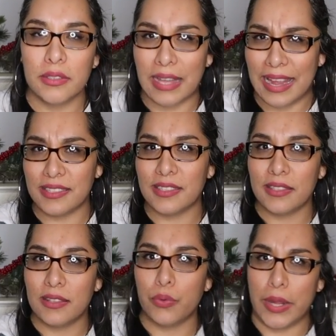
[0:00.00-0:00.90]
Lies.
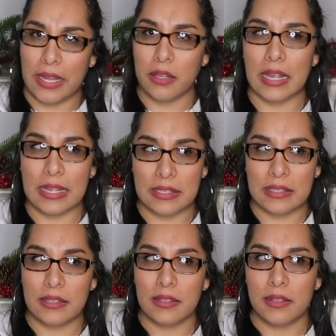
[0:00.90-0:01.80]
Wait, yes.